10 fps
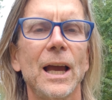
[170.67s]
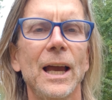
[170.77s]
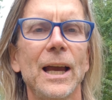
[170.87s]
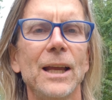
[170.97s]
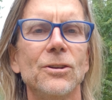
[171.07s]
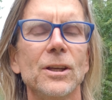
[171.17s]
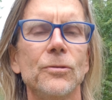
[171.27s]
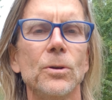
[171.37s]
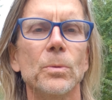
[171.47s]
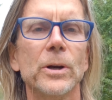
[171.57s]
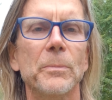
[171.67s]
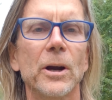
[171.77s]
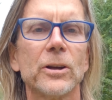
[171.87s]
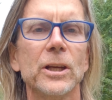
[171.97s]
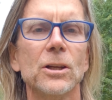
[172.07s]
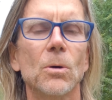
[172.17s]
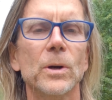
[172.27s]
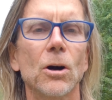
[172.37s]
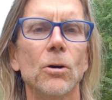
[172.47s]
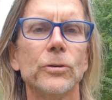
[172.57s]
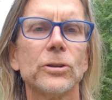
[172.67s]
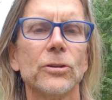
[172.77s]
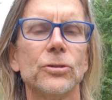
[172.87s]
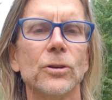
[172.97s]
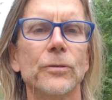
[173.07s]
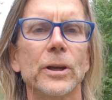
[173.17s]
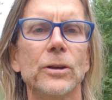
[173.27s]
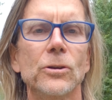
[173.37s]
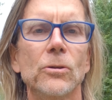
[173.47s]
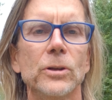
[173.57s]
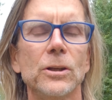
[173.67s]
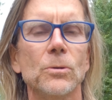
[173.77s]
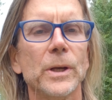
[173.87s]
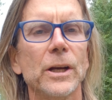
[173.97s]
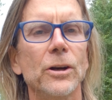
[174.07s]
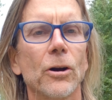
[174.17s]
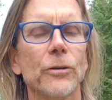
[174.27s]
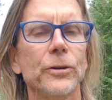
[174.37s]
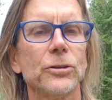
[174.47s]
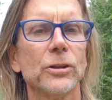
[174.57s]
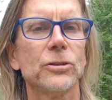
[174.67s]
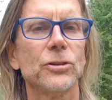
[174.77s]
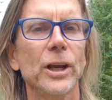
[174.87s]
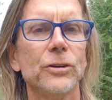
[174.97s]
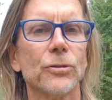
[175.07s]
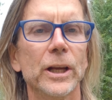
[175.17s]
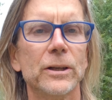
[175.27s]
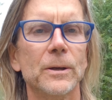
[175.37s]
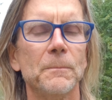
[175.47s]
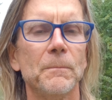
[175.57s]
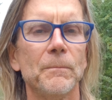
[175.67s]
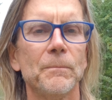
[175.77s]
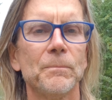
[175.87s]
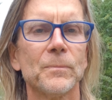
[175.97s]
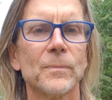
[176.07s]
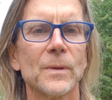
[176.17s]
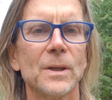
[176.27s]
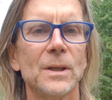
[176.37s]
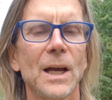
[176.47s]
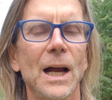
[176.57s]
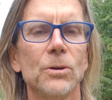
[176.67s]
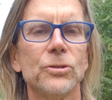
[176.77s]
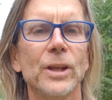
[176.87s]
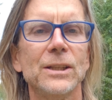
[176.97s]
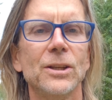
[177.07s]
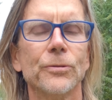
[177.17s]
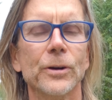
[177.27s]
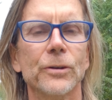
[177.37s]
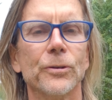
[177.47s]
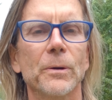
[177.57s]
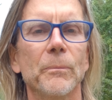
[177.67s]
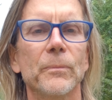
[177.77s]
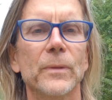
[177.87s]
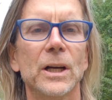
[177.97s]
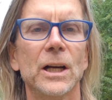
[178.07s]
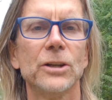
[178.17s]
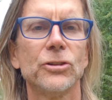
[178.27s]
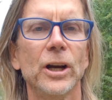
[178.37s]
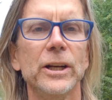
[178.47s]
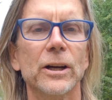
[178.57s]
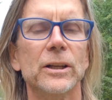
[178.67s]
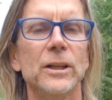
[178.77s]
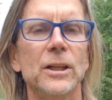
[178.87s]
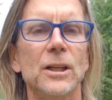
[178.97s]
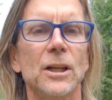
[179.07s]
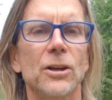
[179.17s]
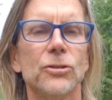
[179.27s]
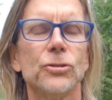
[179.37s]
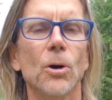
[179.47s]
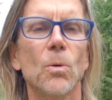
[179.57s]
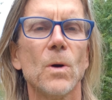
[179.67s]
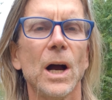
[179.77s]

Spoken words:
And if you were an American going over to the Soviet Union, you get an artificial exchange rate. How is that different from China? So